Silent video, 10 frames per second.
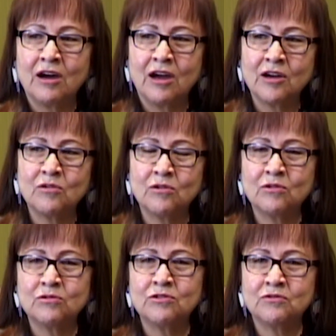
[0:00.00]
I
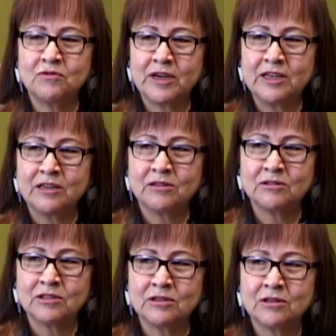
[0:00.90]
go to find
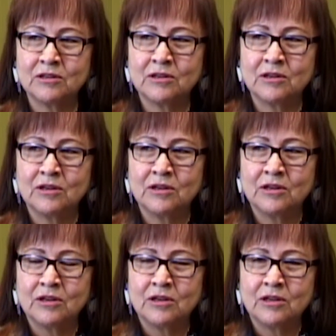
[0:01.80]
out
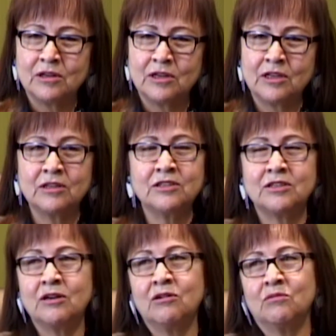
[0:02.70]
in the
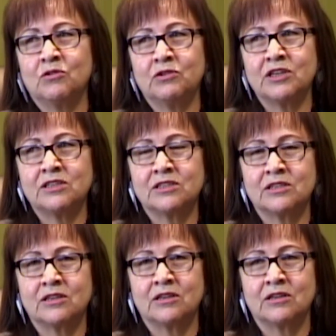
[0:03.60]
ceremonies.